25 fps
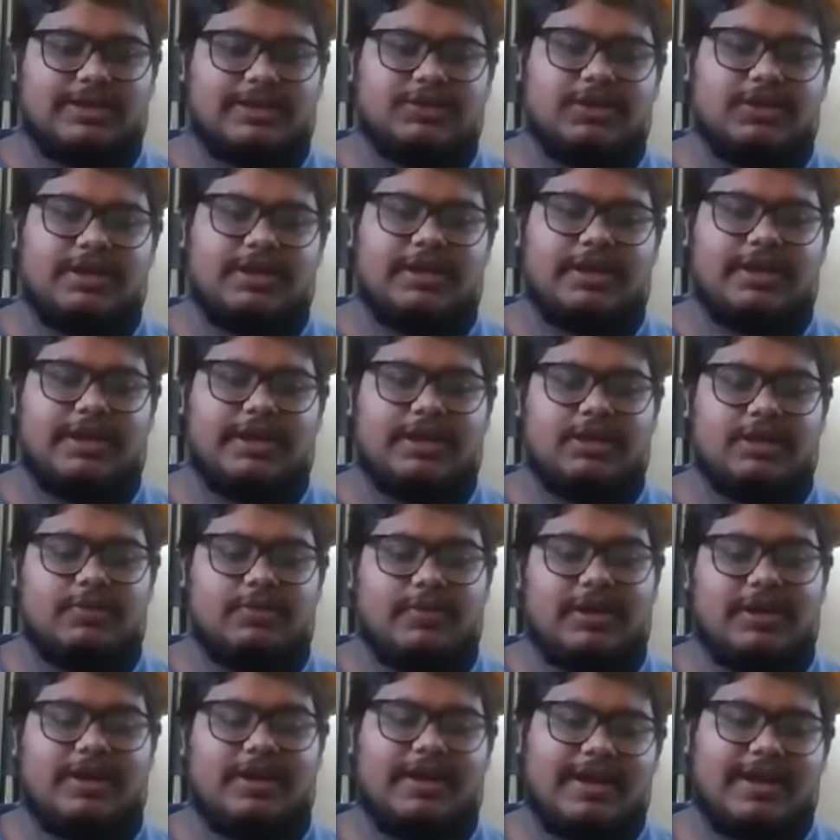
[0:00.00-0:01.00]
actually, it
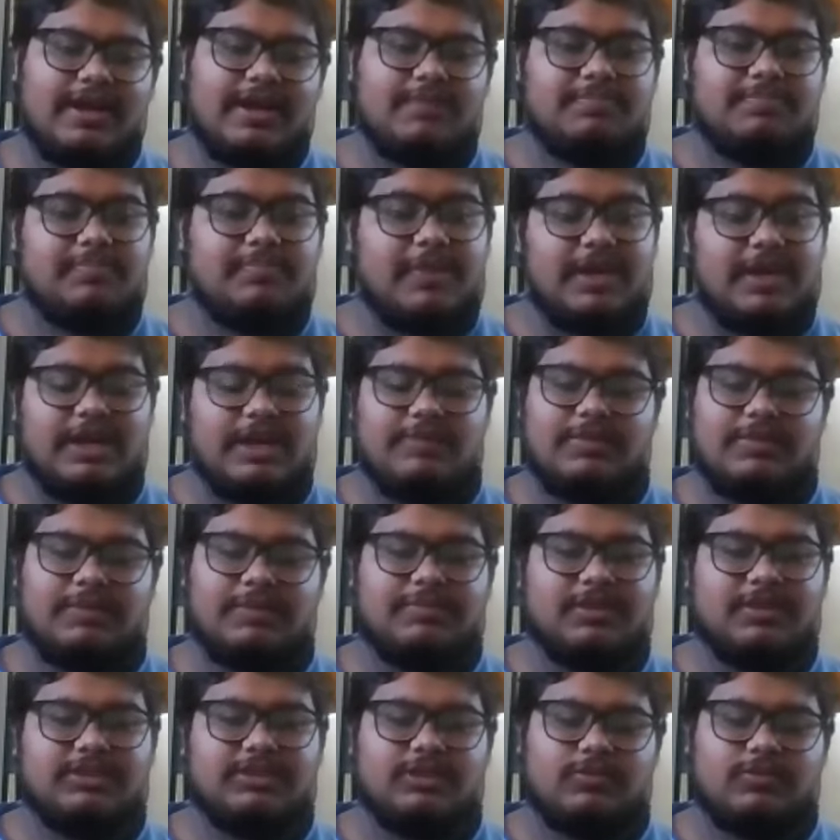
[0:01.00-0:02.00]
will help many
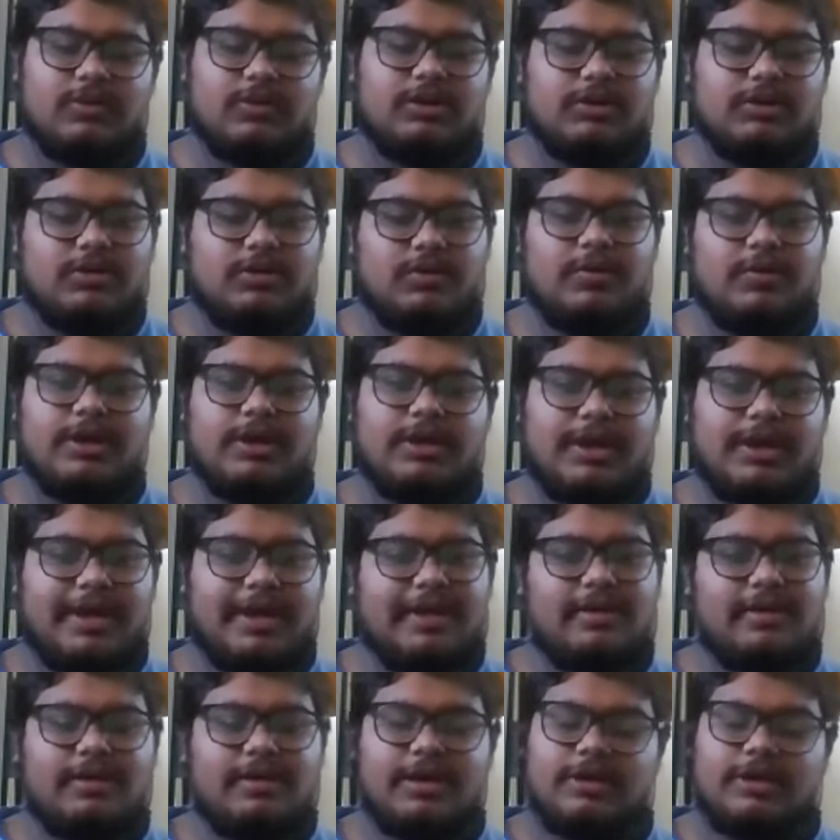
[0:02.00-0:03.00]
people. So what you are
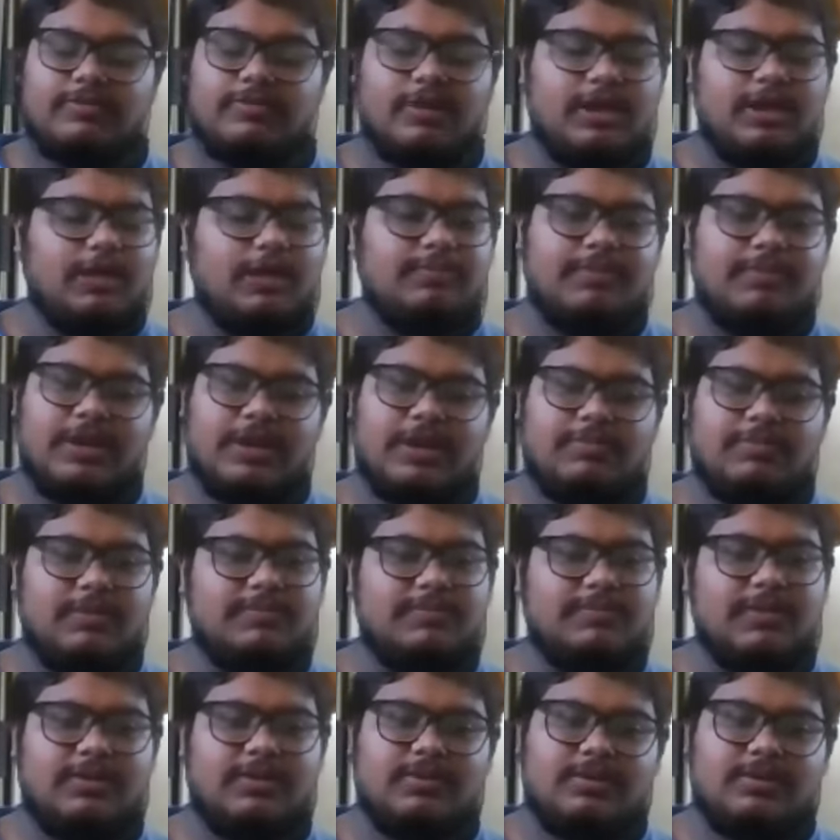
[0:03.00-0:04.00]
trying, it will help many
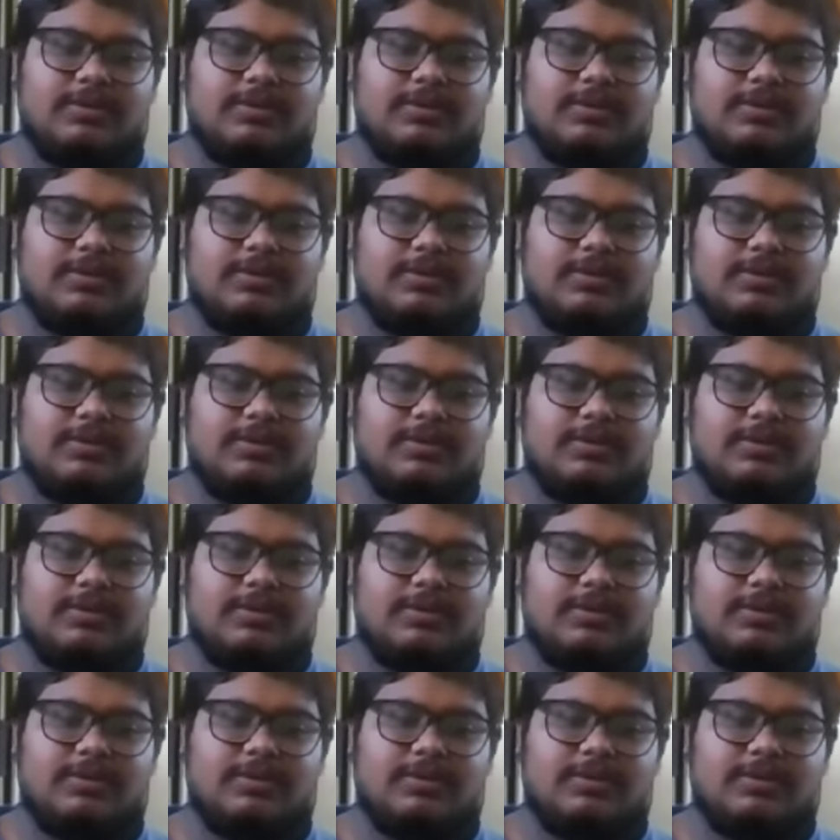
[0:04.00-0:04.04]
people.